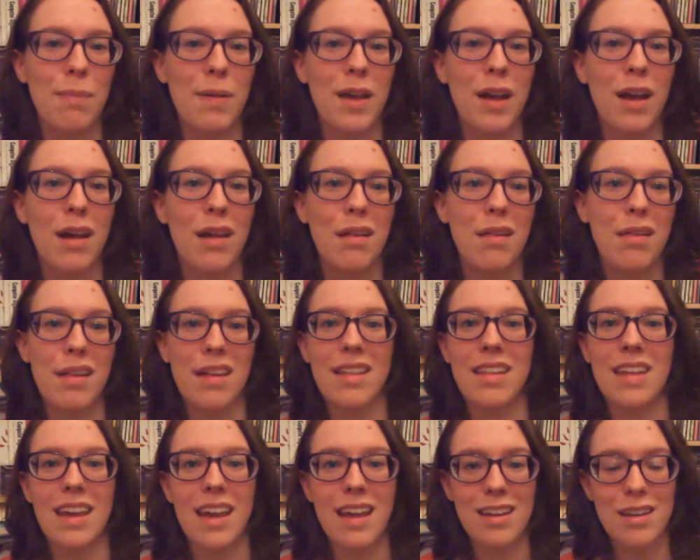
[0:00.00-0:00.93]
because
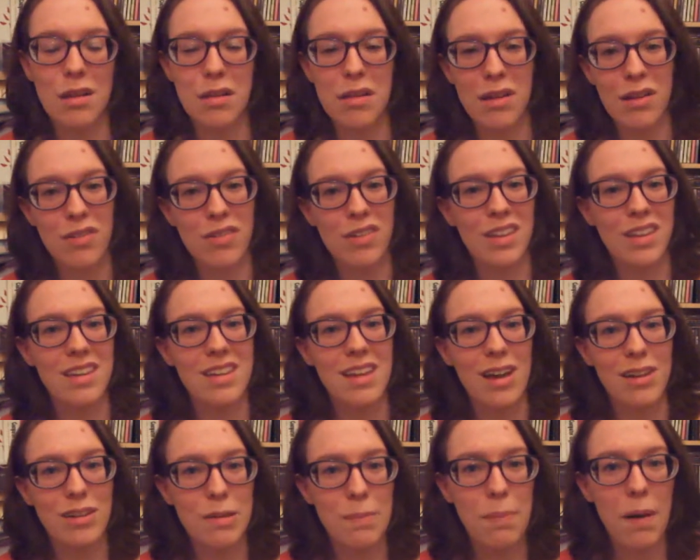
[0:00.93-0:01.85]
in the end it's all really
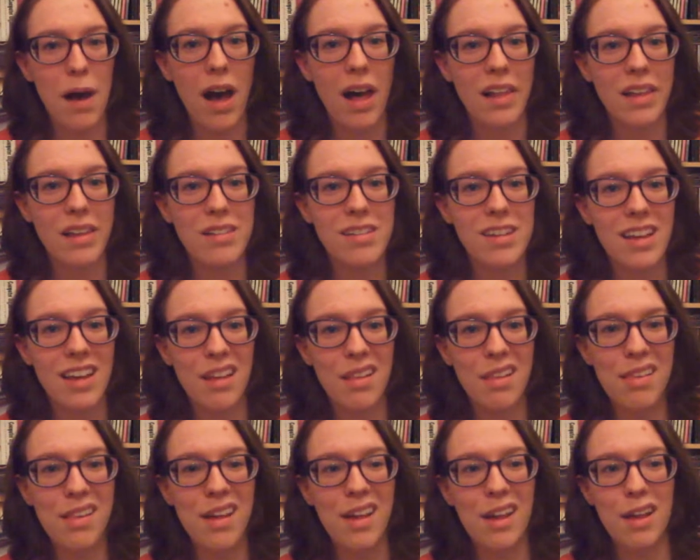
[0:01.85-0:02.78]
down to politics.